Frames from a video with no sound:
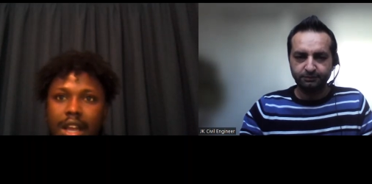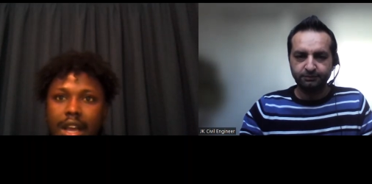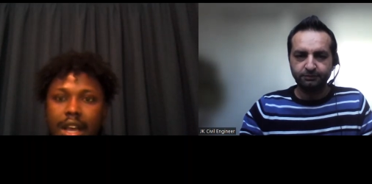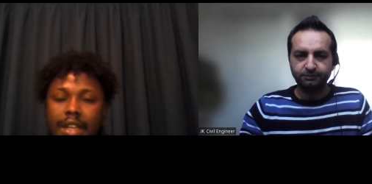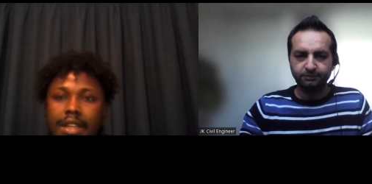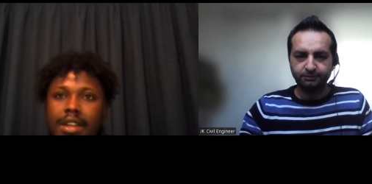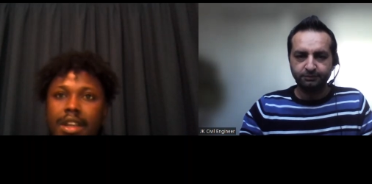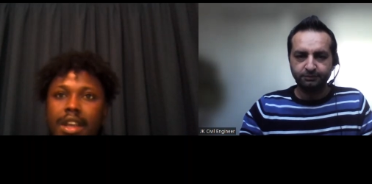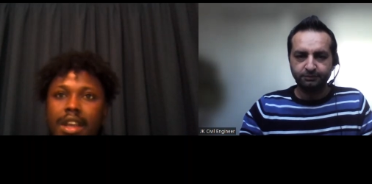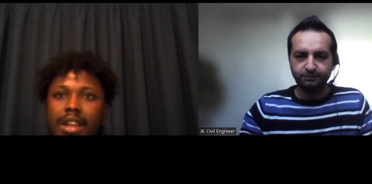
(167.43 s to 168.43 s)
Speaker 1: and
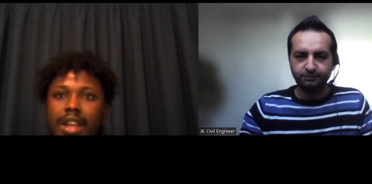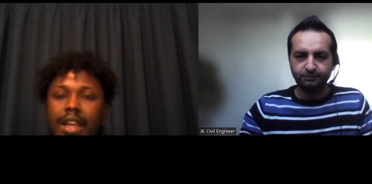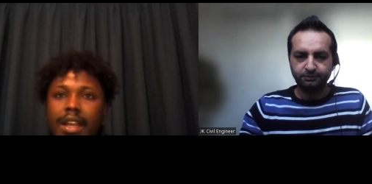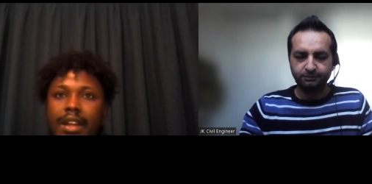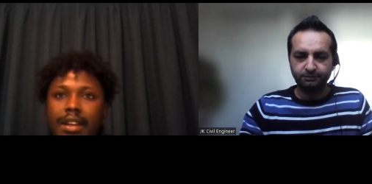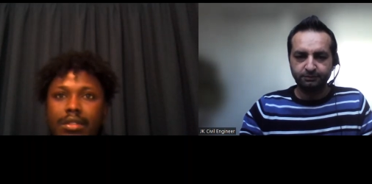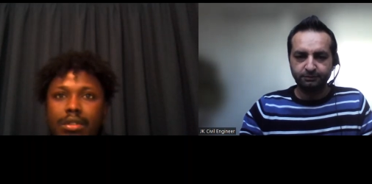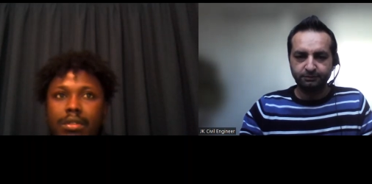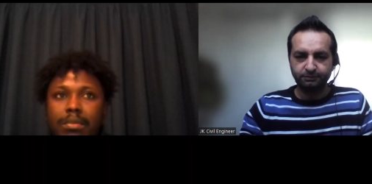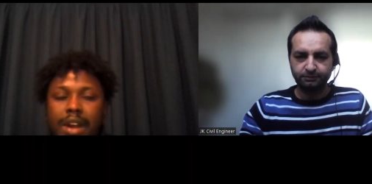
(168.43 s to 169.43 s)
like a,
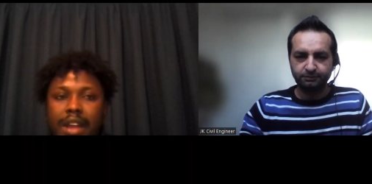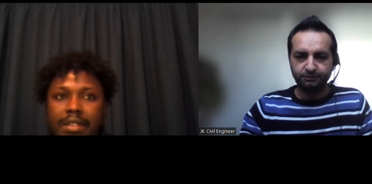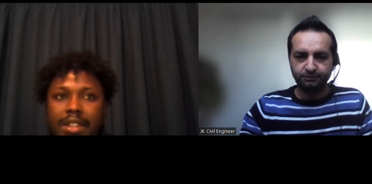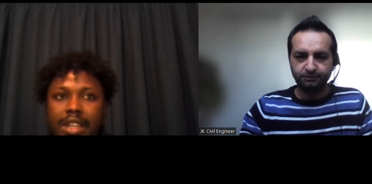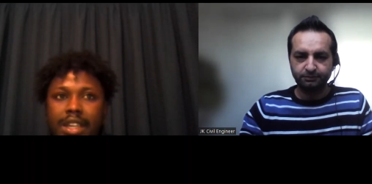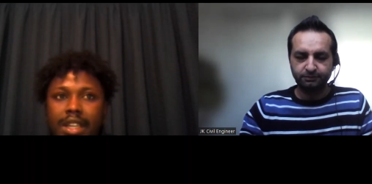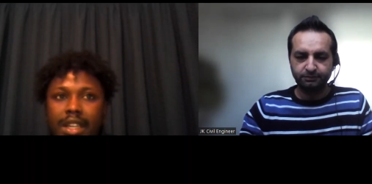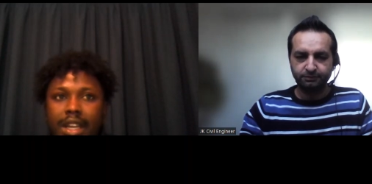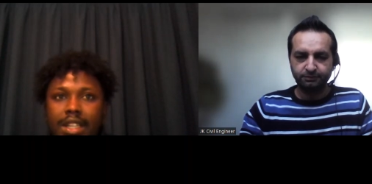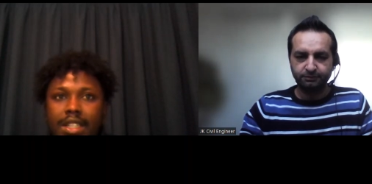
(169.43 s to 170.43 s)
or private
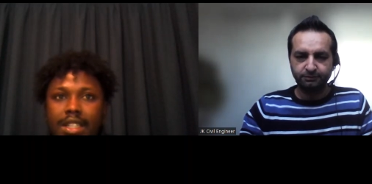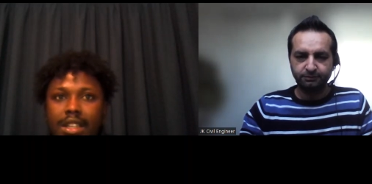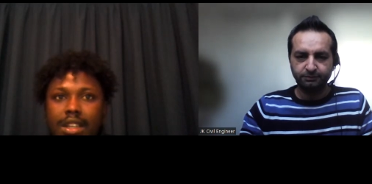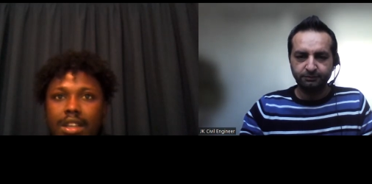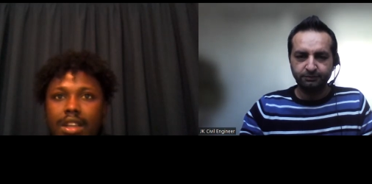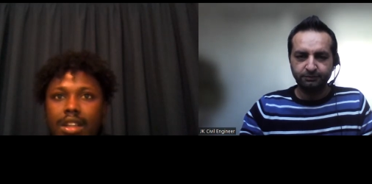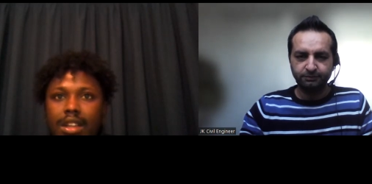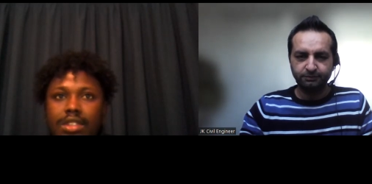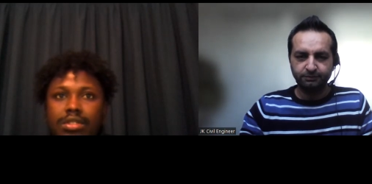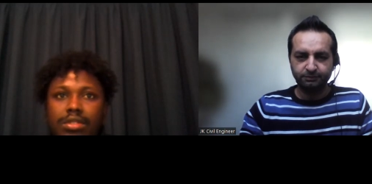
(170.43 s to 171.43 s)
clinical.
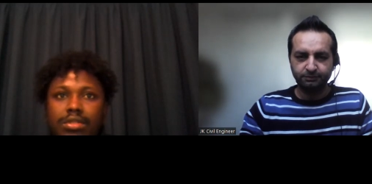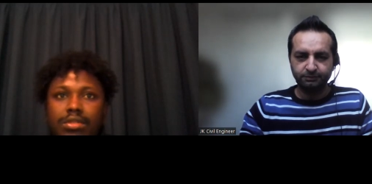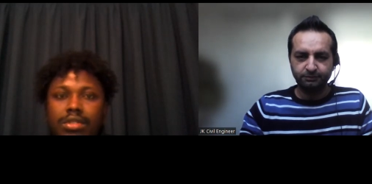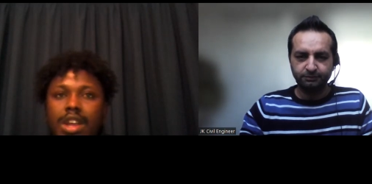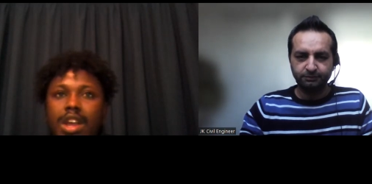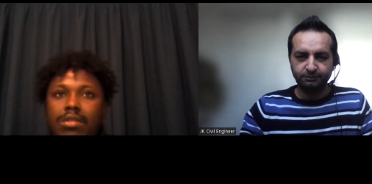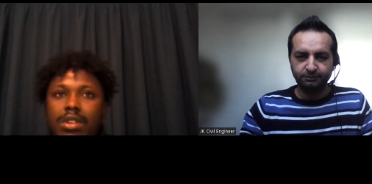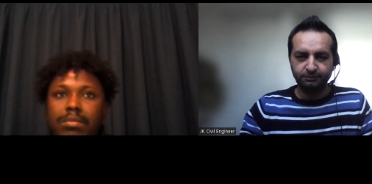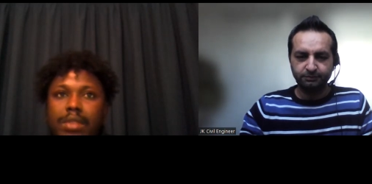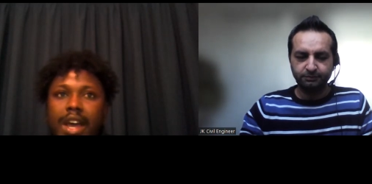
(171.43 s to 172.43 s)
Those
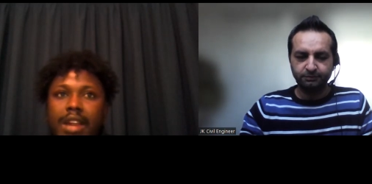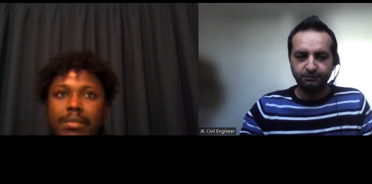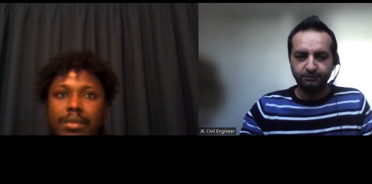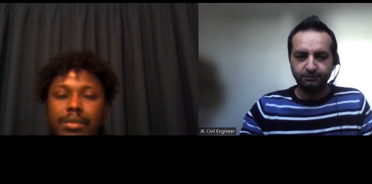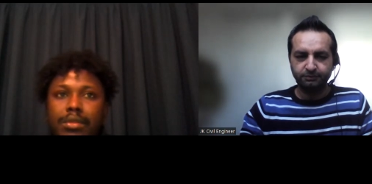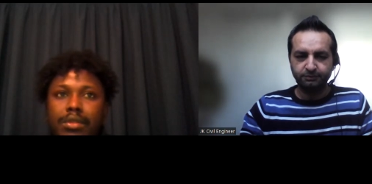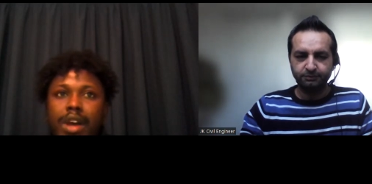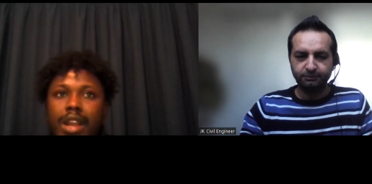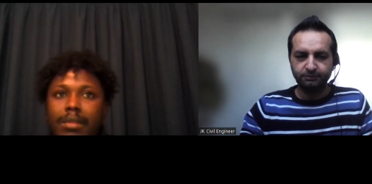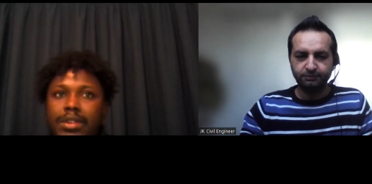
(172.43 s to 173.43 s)
will help you or
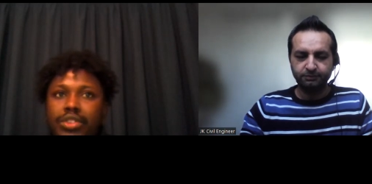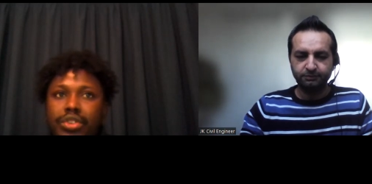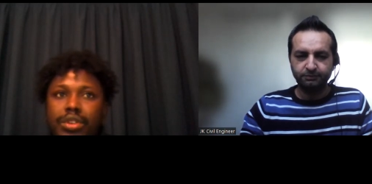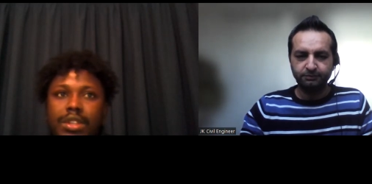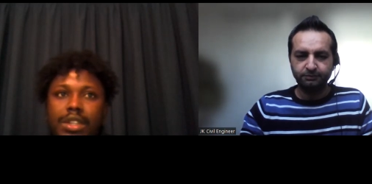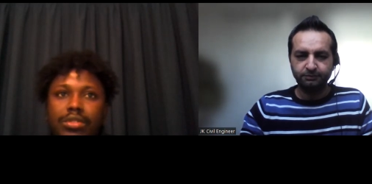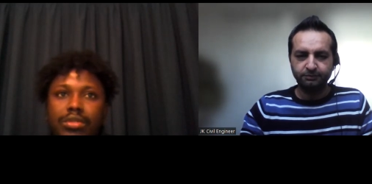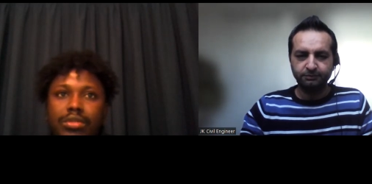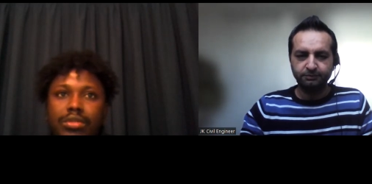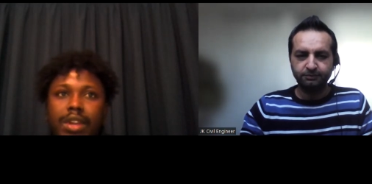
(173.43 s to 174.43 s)
help a student
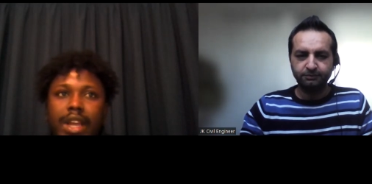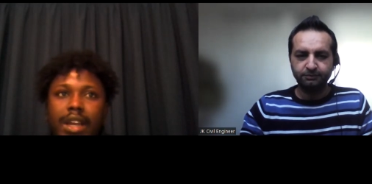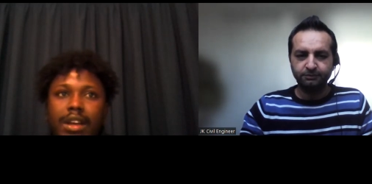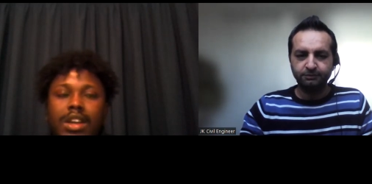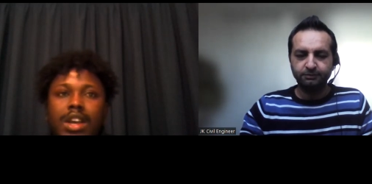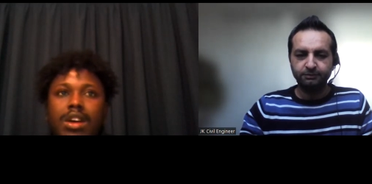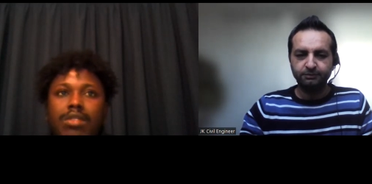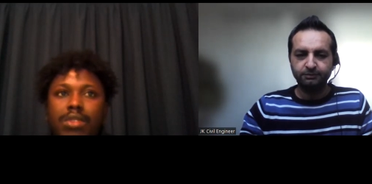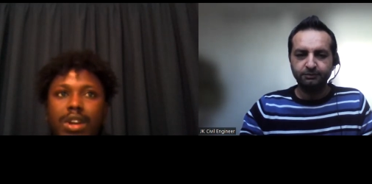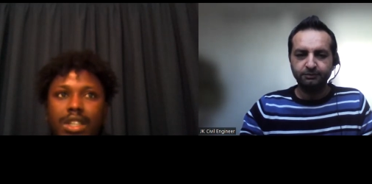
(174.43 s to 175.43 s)
to do like a
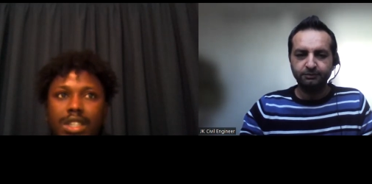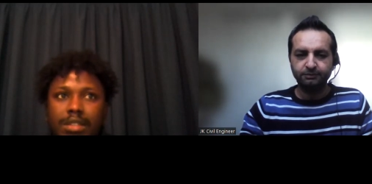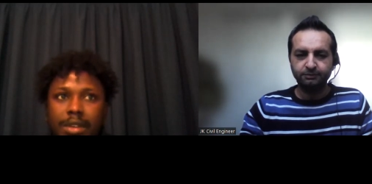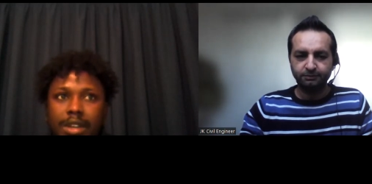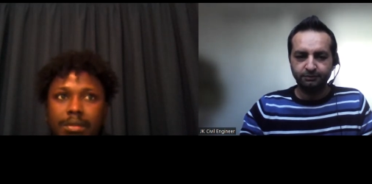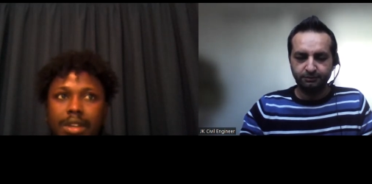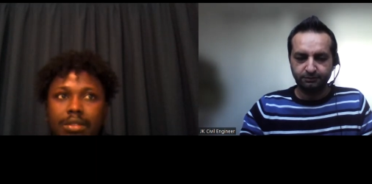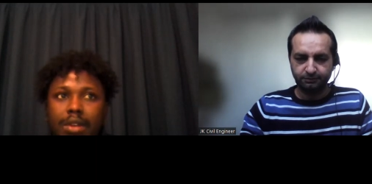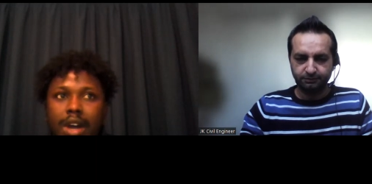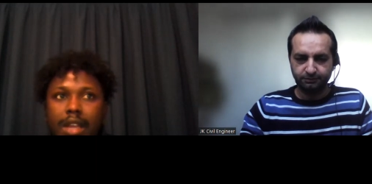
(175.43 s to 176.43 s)
work experiment
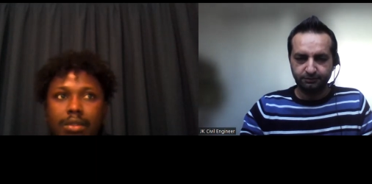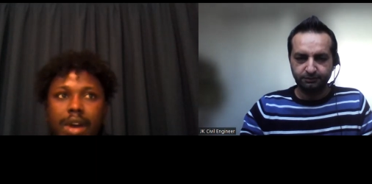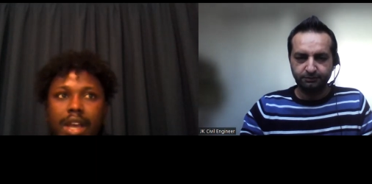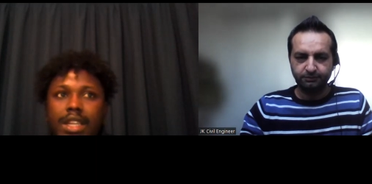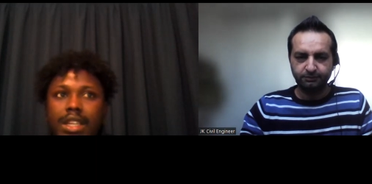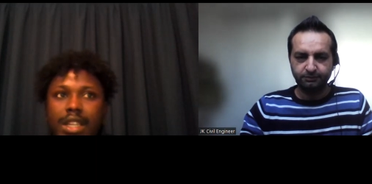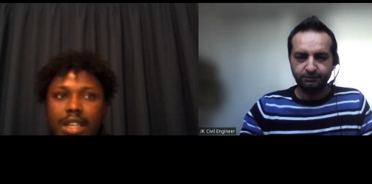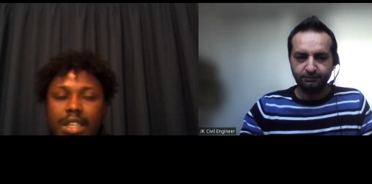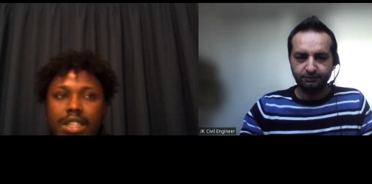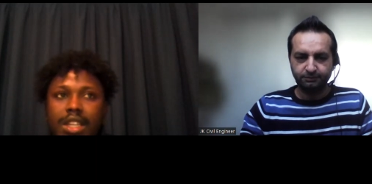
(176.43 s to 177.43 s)
while, while
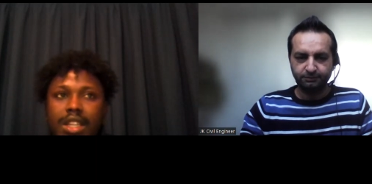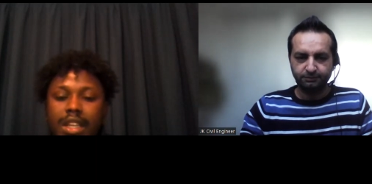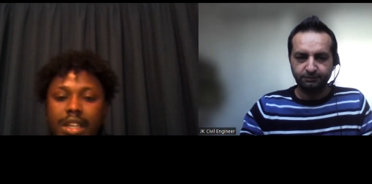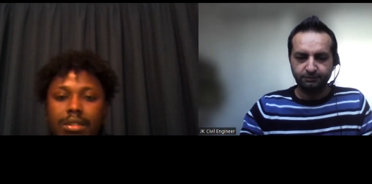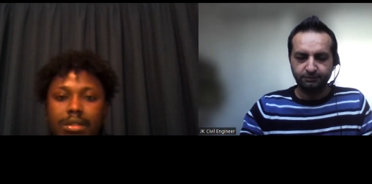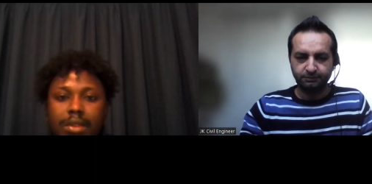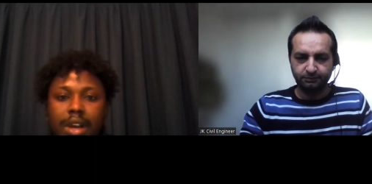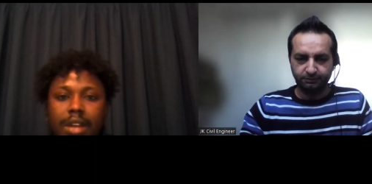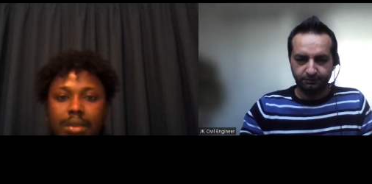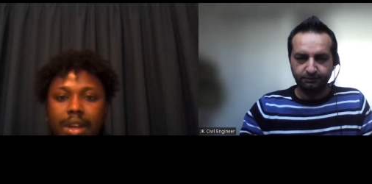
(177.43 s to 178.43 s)
he's studying or
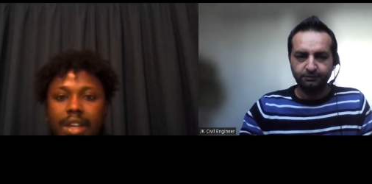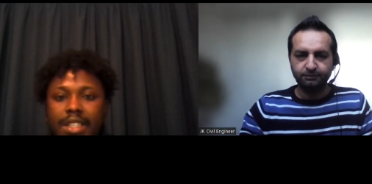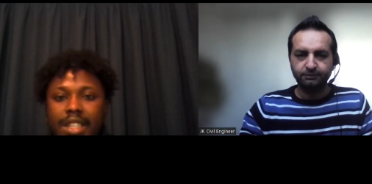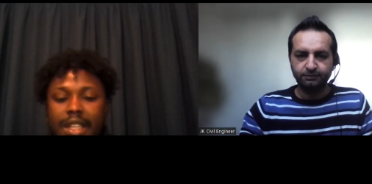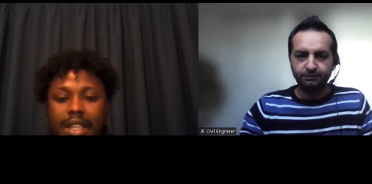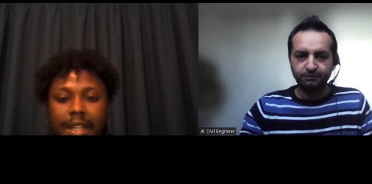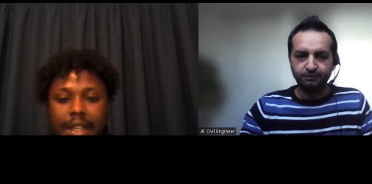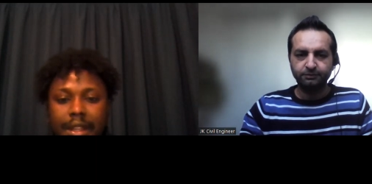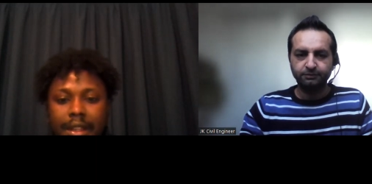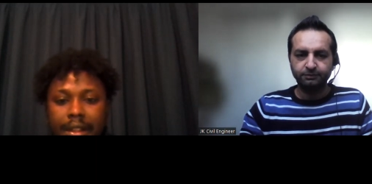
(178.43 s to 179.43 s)
while we are studying.
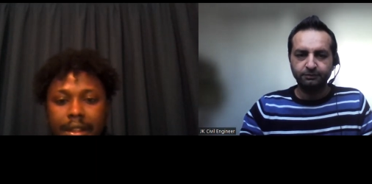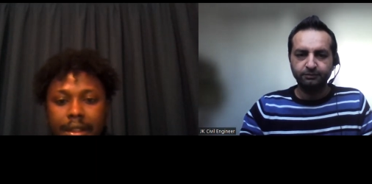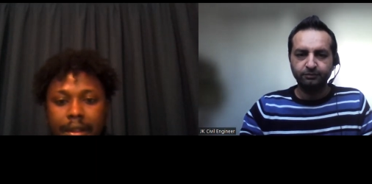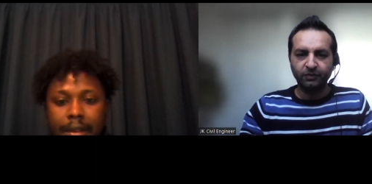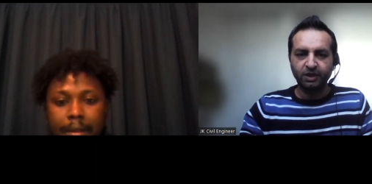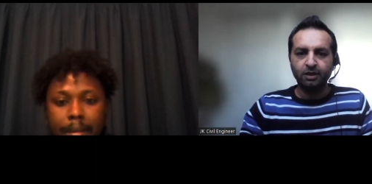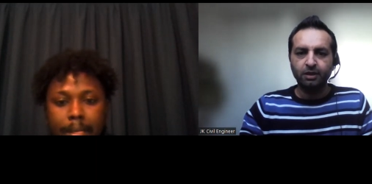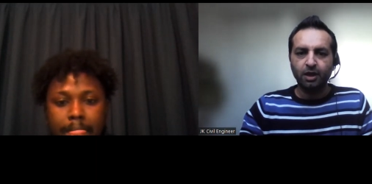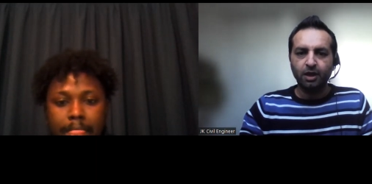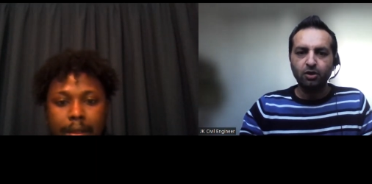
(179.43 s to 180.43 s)

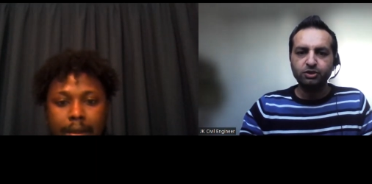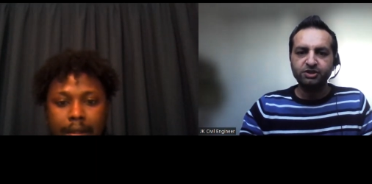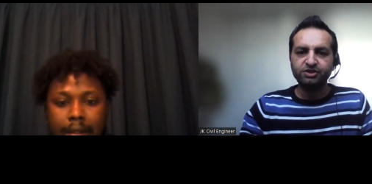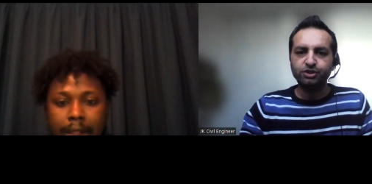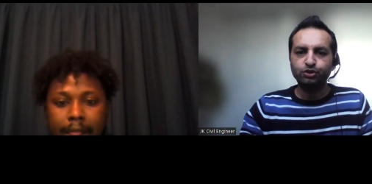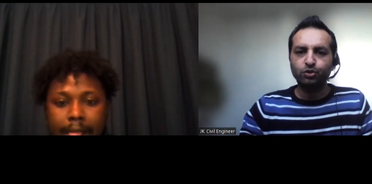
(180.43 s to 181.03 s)
Speaker 2: How does this